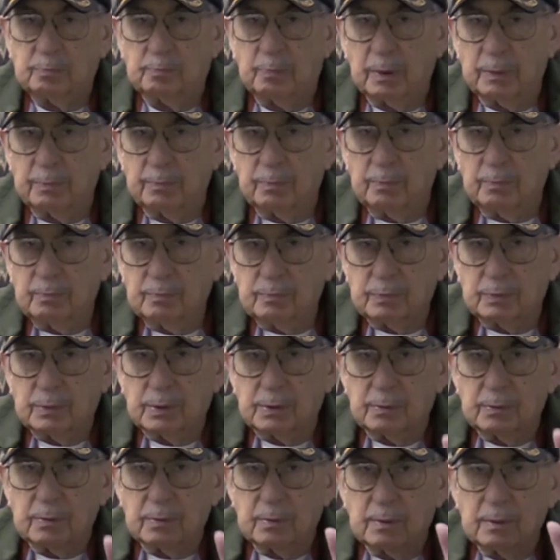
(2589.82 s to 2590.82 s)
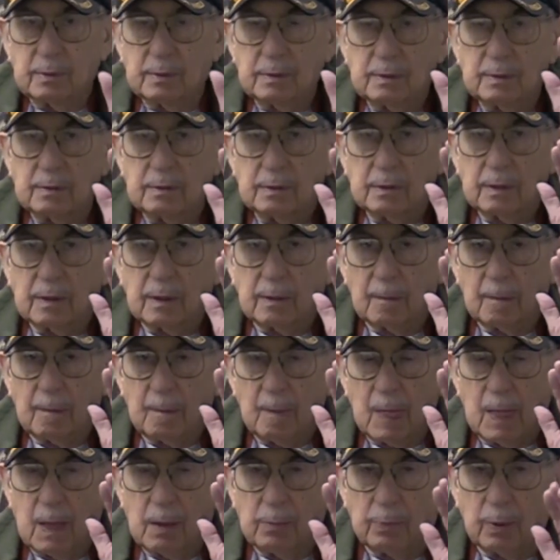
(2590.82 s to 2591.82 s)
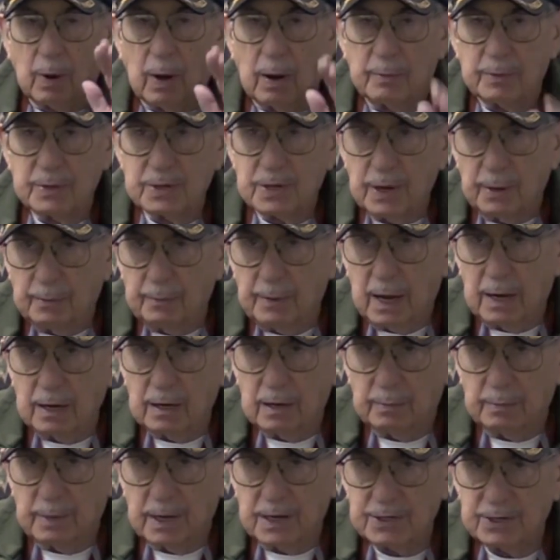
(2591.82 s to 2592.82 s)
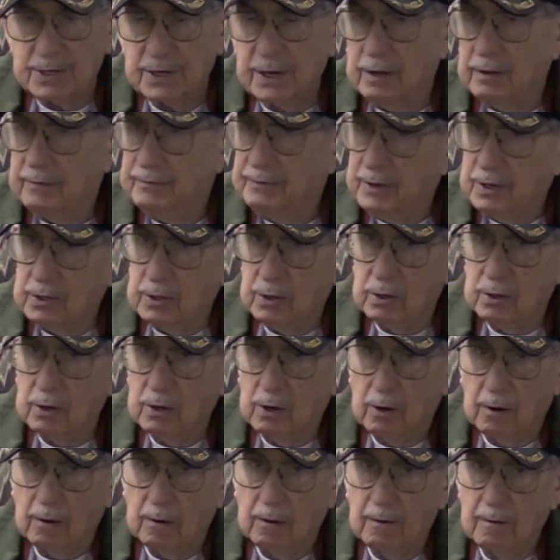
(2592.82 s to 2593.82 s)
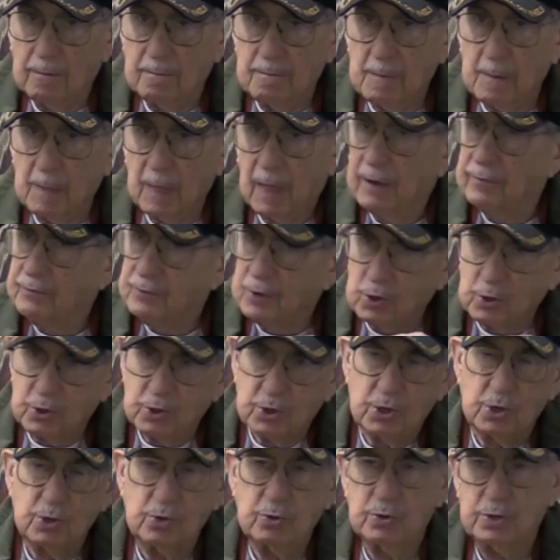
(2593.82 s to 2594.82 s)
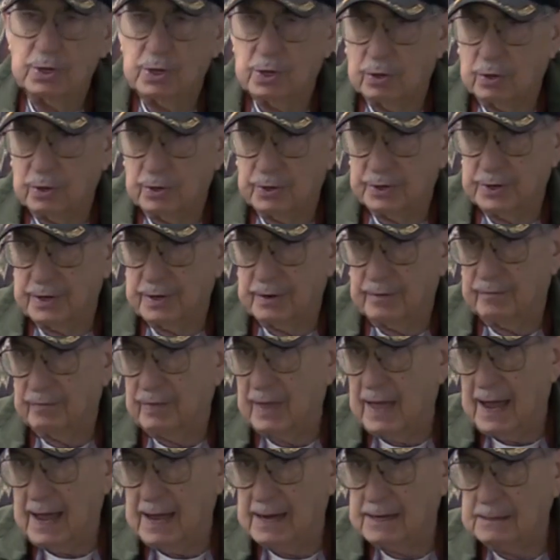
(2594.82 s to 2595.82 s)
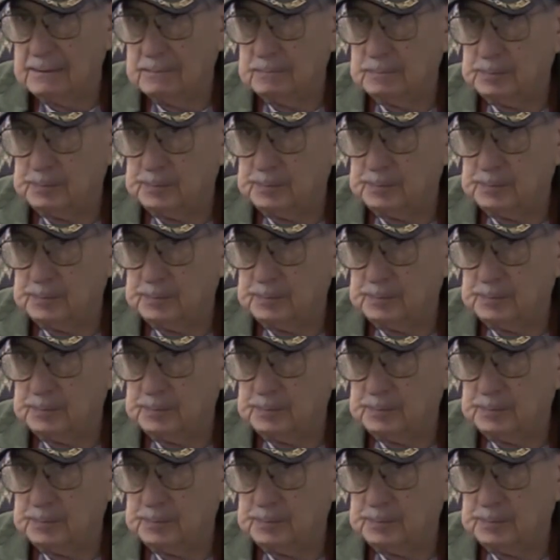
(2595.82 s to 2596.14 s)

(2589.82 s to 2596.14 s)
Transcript: But a promise I made to myself and to her, after 2 years of that,